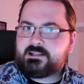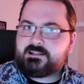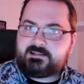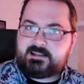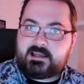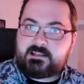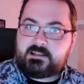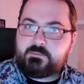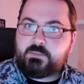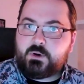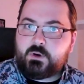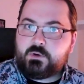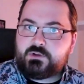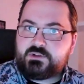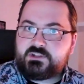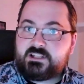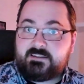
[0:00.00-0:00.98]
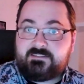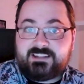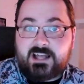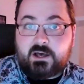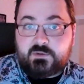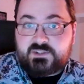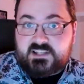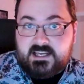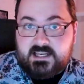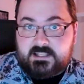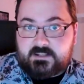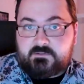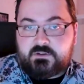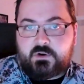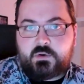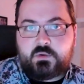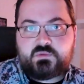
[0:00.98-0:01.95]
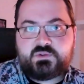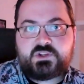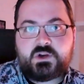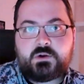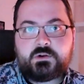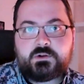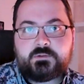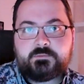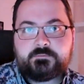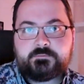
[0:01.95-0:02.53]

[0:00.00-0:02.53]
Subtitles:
at any point, even outside of their own turn.